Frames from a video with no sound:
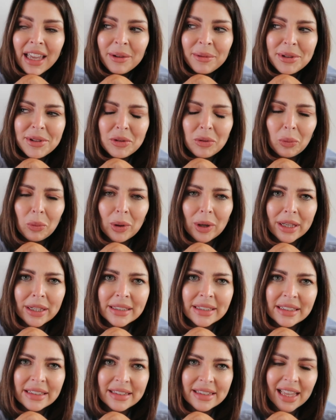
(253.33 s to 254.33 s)
It was the
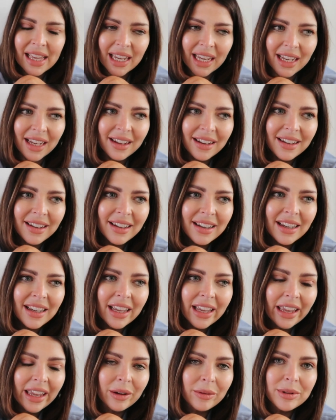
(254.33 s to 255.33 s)
weirdest thing.
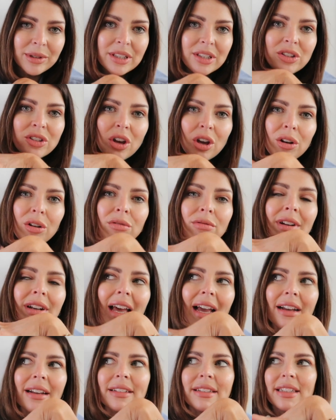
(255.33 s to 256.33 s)
It was so
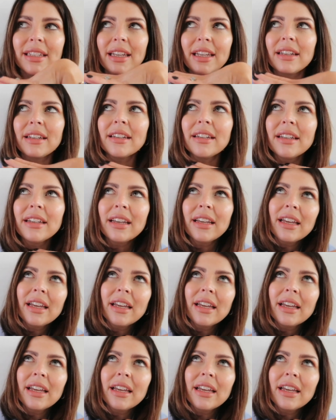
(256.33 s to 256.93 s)
relaxing.